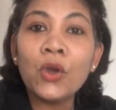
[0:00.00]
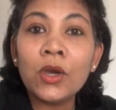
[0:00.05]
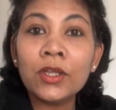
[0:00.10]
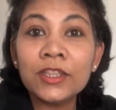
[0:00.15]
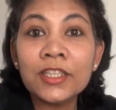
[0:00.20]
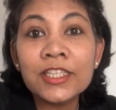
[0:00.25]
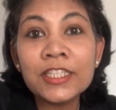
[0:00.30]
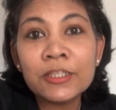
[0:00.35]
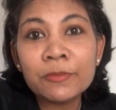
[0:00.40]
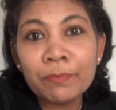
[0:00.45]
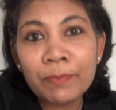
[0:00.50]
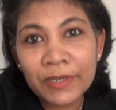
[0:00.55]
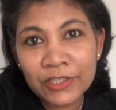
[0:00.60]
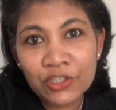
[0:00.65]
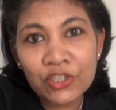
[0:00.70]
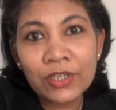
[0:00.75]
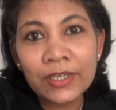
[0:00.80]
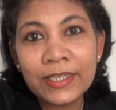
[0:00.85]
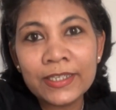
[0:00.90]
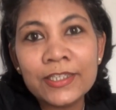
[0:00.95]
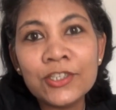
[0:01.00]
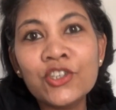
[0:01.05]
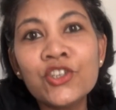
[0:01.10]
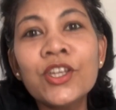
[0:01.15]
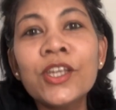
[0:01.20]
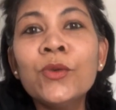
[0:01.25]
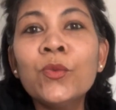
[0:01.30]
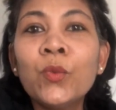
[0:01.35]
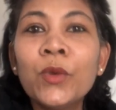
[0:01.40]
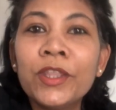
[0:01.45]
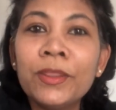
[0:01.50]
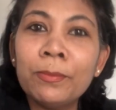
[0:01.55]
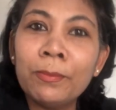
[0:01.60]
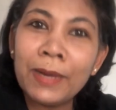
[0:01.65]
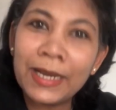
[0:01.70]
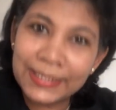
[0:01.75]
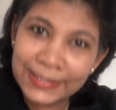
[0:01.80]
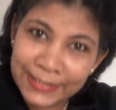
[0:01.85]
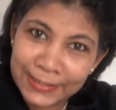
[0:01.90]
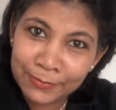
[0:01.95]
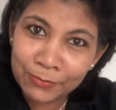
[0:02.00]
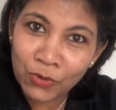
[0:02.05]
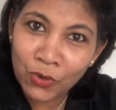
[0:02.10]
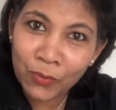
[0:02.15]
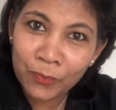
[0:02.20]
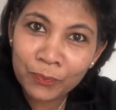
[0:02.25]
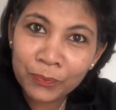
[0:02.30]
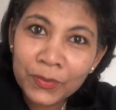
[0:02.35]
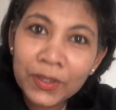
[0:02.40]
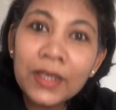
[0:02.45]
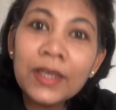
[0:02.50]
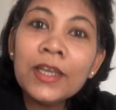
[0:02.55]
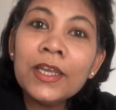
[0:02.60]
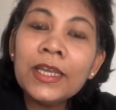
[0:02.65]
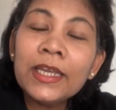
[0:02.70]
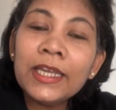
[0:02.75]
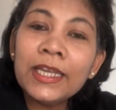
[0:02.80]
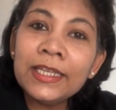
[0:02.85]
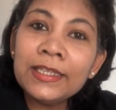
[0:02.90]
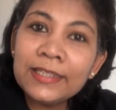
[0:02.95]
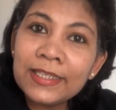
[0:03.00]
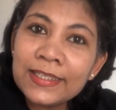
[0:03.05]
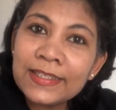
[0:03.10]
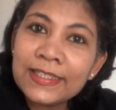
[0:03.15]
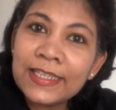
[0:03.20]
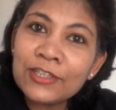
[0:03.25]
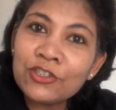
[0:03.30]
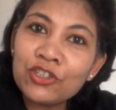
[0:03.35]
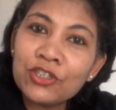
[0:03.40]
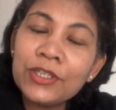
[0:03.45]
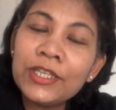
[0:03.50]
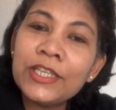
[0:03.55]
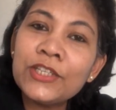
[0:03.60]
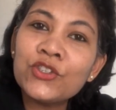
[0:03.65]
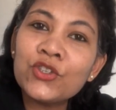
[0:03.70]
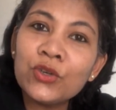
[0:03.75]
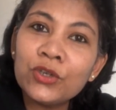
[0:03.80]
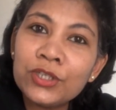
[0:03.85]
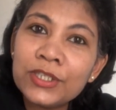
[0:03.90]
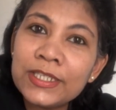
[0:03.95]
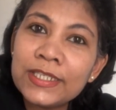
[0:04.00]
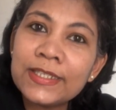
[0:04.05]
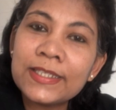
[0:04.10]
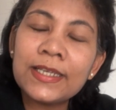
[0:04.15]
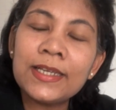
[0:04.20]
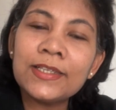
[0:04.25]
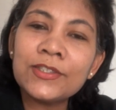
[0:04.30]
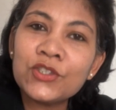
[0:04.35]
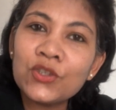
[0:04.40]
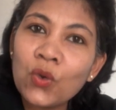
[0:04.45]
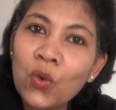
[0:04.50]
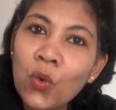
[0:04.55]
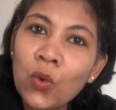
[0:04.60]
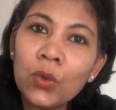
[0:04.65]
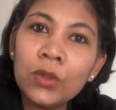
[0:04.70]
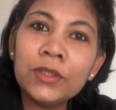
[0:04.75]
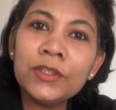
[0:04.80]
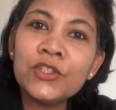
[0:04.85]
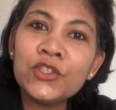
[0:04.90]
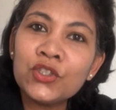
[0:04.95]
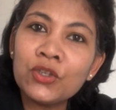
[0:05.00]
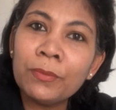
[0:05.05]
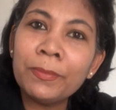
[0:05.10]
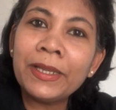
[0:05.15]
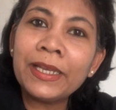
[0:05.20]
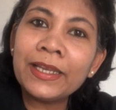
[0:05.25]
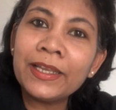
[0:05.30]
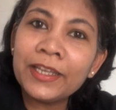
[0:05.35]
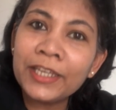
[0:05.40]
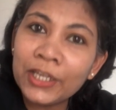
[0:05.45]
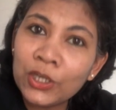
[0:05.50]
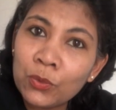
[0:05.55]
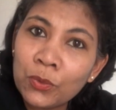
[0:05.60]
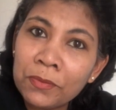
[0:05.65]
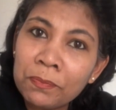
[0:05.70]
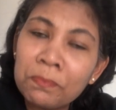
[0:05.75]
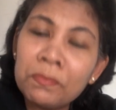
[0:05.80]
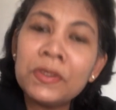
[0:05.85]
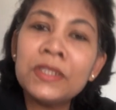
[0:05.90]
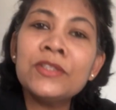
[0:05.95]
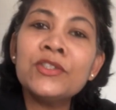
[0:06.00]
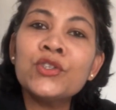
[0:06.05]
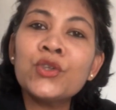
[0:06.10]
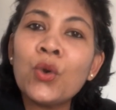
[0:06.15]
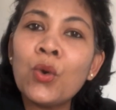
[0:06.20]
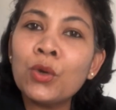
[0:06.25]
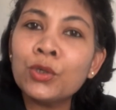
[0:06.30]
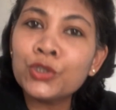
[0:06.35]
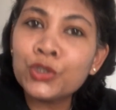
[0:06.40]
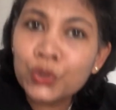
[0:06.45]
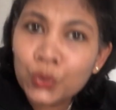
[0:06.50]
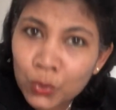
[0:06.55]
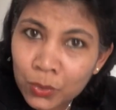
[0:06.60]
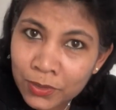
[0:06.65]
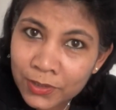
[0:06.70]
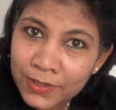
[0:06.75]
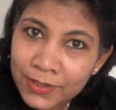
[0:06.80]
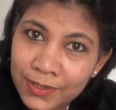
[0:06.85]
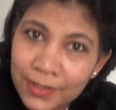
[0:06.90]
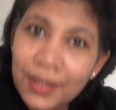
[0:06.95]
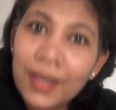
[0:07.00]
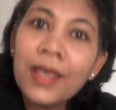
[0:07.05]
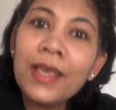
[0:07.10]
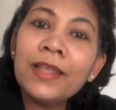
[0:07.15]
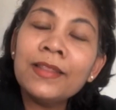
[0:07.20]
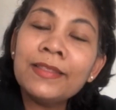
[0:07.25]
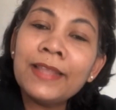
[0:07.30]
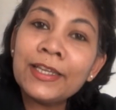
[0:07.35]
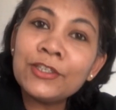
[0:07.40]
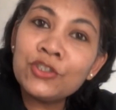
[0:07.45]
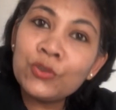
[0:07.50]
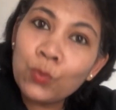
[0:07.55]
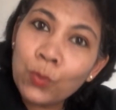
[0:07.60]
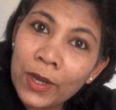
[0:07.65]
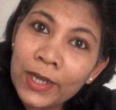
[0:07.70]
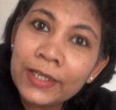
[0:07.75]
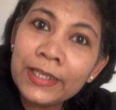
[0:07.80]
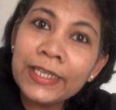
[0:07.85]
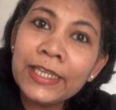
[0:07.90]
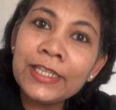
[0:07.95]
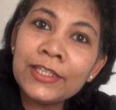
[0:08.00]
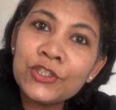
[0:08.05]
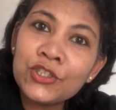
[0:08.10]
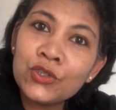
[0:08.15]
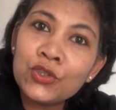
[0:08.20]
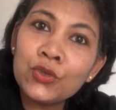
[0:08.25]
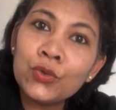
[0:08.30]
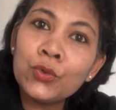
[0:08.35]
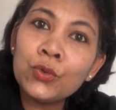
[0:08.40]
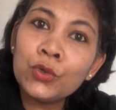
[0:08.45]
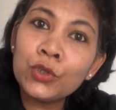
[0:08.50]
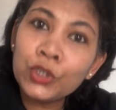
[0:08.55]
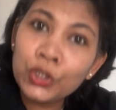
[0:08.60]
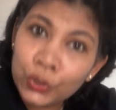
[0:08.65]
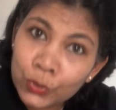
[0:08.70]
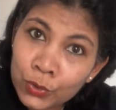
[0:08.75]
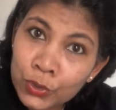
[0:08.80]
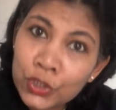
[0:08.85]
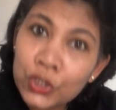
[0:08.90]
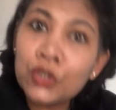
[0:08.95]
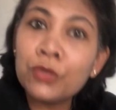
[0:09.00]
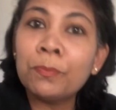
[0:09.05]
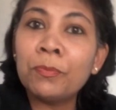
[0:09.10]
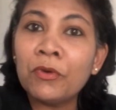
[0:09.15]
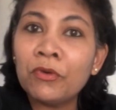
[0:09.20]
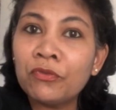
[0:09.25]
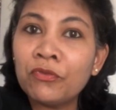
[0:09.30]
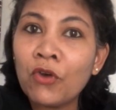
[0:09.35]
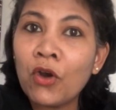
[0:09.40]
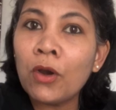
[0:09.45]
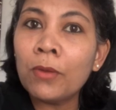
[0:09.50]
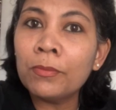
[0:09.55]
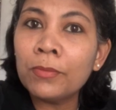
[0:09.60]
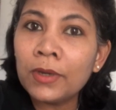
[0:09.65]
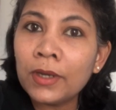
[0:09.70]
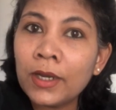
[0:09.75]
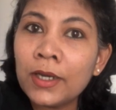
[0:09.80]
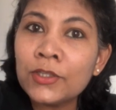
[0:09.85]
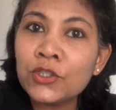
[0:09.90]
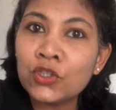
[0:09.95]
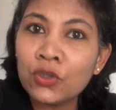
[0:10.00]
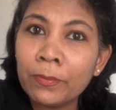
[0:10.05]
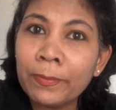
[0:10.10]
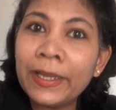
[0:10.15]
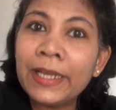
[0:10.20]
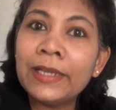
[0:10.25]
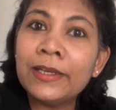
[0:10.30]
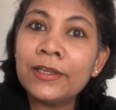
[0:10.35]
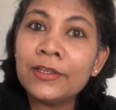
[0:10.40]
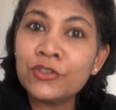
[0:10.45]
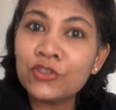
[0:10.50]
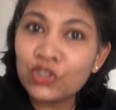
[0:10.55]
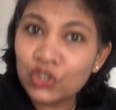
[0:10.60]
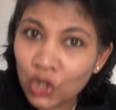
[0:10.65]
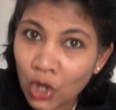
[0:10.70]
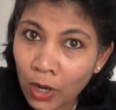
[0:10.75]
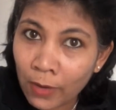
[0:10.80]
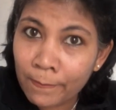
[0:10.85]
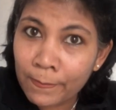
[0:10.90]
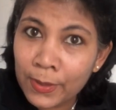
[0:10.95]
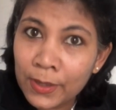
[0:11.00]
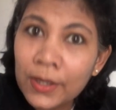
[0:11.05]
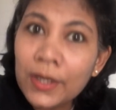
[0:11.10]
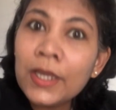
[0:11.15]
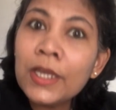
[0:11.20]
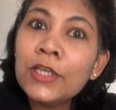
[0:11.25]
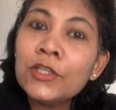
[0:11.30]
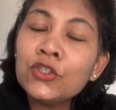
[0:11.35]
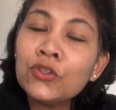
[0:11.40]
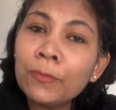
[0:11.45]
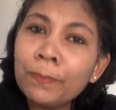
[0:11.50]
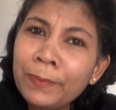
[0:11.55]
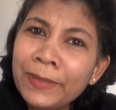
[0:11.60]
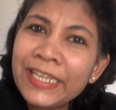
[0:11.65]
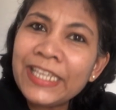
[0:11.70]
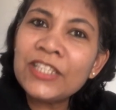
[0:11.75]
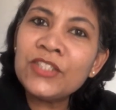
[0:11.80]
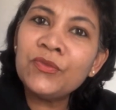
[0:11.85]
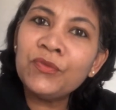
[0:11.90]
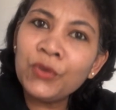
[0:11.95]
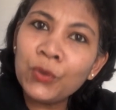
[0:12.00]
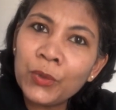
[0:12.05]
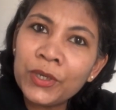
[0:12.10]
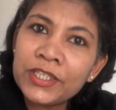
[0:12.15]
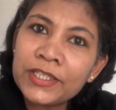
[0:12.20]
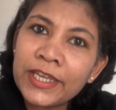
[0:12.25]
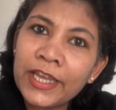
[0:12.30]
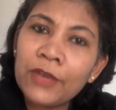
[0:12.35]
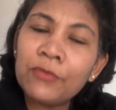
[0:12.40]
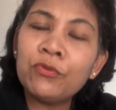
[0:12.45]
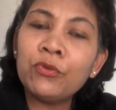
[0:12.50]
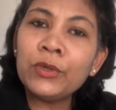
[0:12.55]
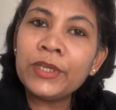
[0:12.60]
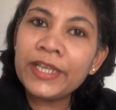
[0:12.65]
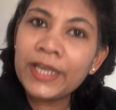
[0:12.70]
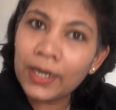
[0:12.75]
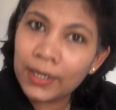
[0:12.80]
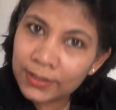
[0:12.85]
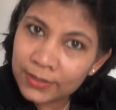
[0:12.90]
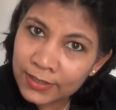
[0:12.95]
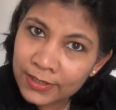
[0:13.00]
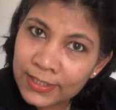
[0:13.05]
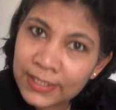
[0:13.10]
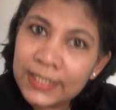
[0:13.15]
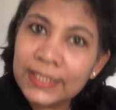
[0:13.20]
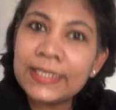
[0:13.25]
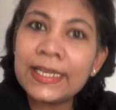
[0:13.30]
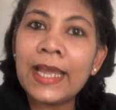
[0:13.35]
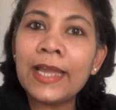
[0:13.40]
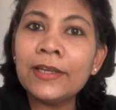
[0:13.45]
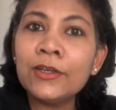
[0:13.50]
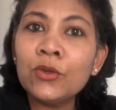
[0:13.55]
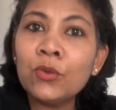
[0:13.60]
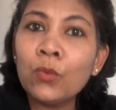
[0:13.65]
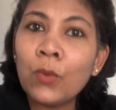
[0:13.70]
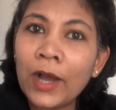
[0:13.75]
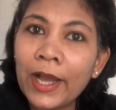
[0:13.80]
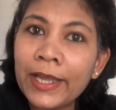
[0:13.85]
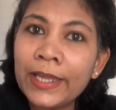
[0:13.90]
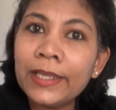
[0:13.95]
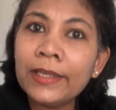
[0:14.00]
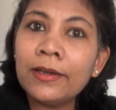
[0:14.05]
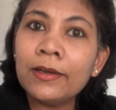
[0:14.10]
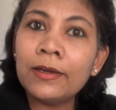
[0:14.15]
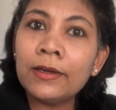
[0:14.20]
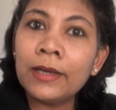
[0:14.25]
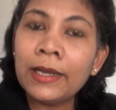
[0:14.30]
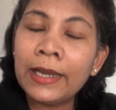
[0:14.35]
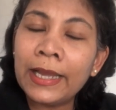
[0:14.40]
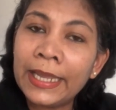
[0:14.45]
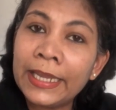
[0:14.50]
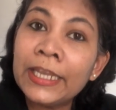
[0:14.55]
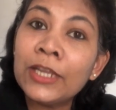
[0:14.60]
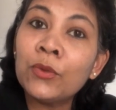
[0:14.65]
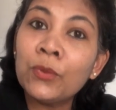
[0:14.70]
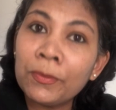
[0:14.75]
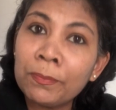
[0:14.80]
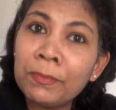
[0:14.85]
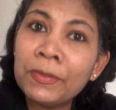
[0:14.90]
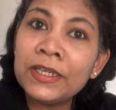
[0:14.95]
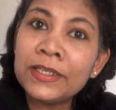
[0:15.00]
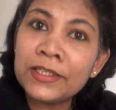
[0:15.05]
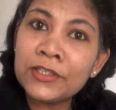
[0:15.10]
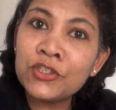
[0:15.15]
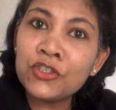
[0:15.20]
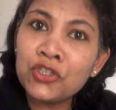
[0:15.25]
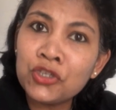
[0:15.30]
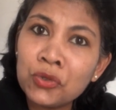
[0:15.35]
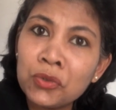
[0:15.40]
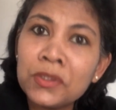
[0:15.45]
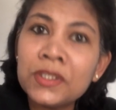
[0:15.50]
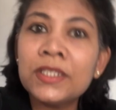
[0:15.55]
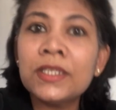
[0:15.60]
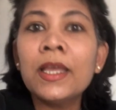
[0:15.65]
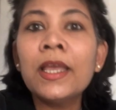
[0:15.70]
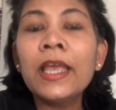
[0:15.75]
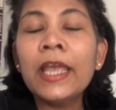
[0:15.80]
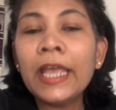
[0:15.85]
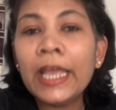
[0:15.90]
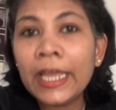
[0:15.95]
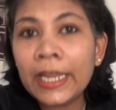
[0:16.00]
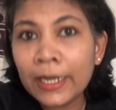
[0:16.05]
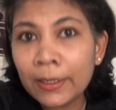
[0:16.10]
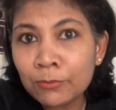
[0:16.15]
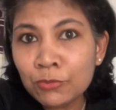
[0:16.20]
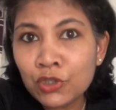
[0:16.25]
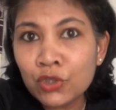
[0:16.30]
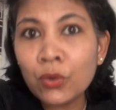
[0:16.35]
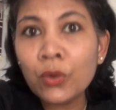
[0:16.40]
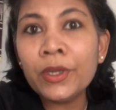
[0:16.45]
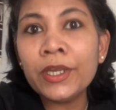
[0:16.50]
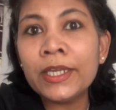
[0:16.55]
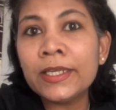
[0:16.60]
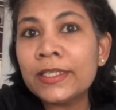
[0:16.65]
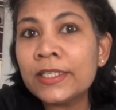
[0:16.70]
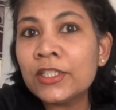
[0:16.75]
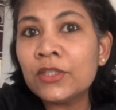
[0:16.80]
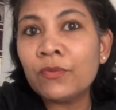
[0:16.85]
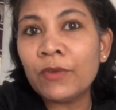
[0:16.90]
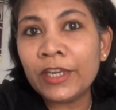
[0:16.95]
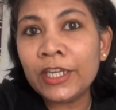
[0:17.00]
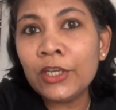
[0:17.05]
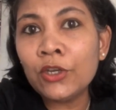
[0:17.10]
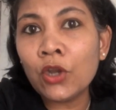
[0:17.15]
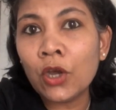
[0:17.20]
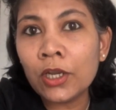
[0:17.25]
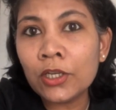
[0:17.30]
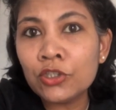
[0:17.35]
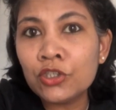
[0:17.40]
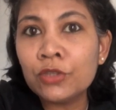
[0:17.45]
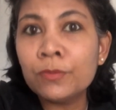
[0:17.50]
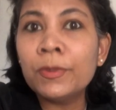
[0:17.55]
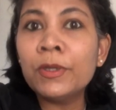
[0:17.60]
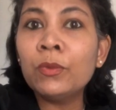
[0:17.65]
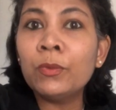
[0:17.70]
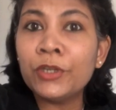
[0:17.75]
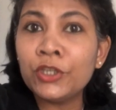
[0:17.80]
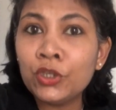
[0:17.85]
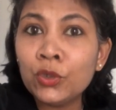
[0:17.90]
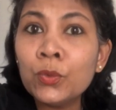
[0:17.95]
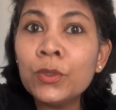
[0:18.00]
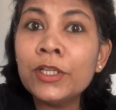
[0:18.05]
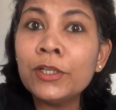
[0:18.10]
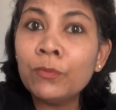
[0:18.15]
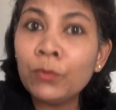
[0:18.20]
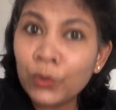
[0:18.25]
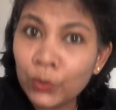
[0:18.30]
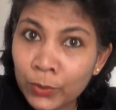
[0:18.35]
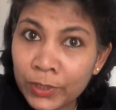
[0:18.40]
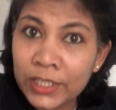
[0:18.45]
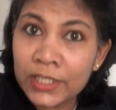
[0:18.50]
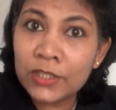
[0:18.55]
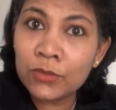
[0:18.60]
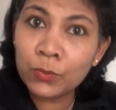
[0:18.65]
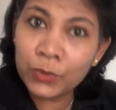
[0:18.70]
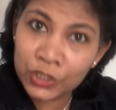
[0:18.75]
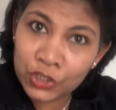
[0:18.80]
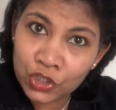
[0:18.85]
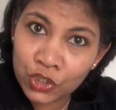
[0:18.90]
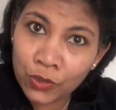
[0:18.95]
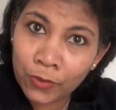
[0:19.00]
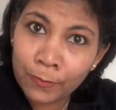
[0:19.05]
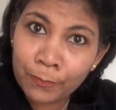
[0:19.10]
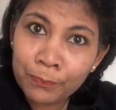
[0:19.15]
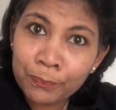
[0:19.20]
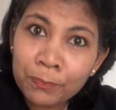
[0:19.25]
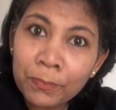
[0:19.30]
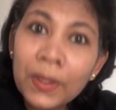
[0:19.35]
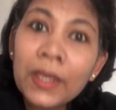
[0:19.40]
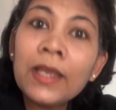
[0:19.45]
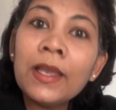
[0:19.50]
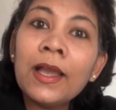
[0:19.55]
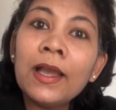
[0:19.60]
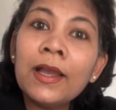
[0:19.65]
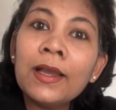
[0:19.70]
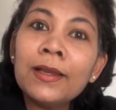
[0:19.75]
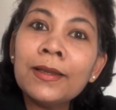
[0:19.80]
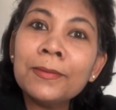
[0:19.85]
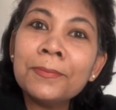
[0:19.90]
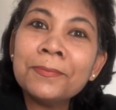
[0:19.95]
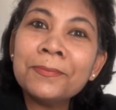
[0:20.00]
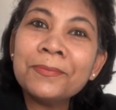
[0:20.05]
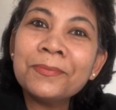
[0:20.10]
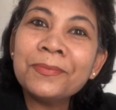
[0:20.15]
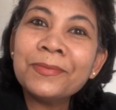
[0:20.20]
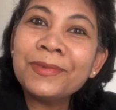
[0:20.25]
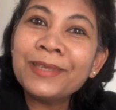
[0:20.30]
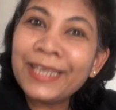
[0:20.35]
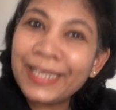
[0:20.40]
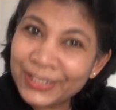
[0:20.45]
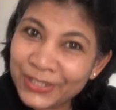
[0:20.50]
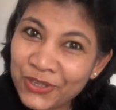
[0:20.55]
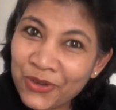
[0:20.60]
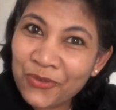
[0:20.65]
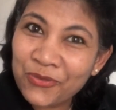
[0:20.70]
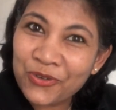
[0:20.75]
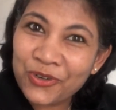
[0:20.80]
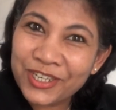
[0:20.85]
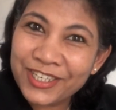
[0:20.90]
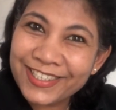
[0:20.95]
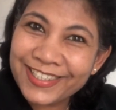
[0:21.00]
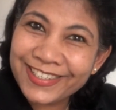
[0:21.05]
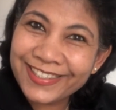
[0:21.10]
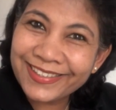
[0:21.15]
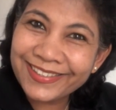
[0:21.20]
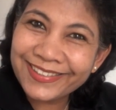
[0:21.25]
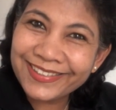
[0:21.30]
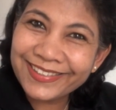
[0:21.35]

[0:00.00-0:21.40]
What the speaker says: on the special edition with Massimo. In this session, he's going to discuss all the sommelier equipments or tools that one needs to use to perform a sommelier's job. So please view it carefully, understand why an equipment is used, and I'm sure it is very knowledgeable when you will view his video. Let's go for it.